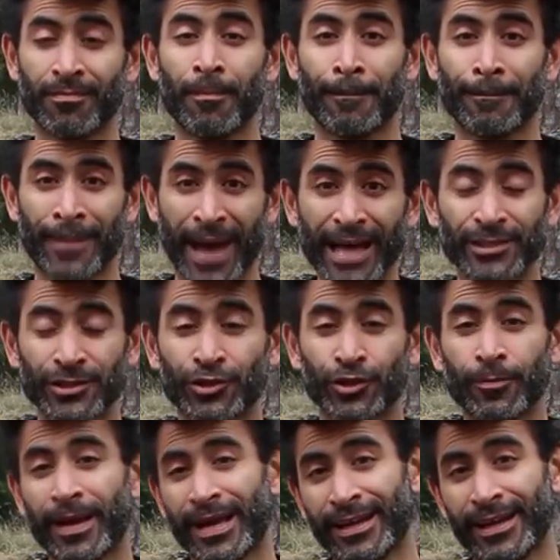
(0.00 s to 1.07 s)

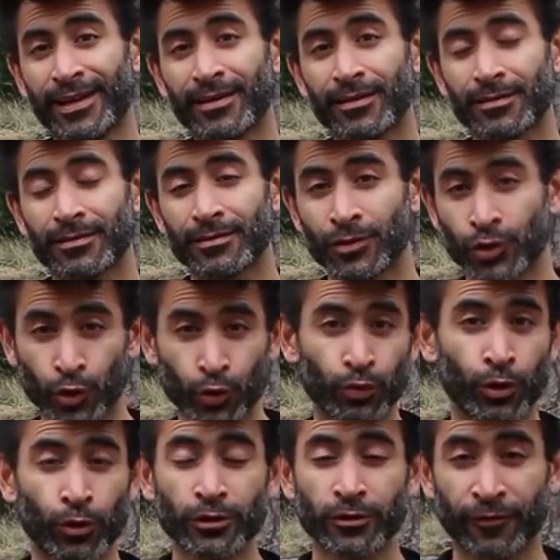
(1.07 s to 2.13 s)
masturbating to
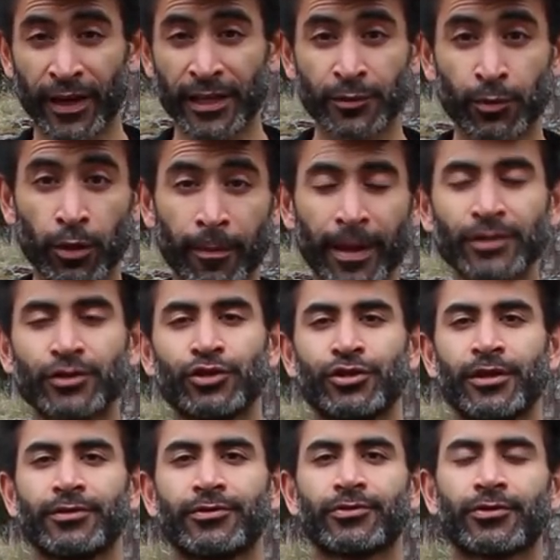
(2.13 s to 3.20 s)
those Facebook
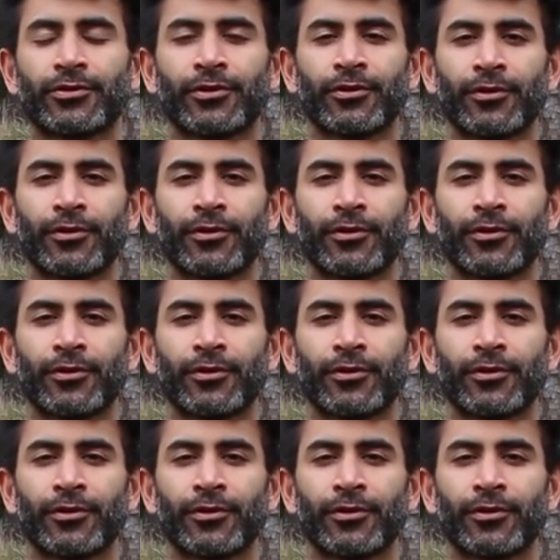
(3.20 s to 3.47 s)
messages.